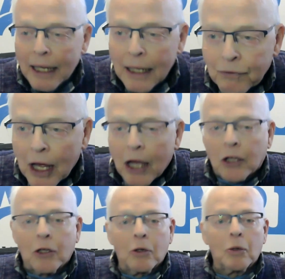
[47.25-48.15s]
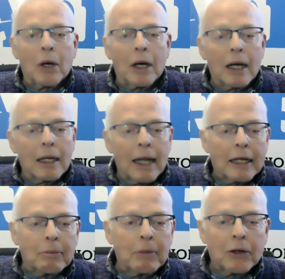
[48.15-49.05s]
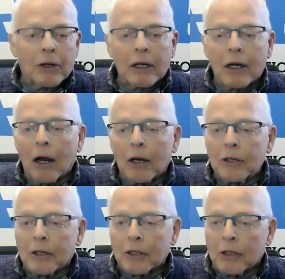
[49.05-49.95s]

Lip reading: And if you, like me, are a gardener,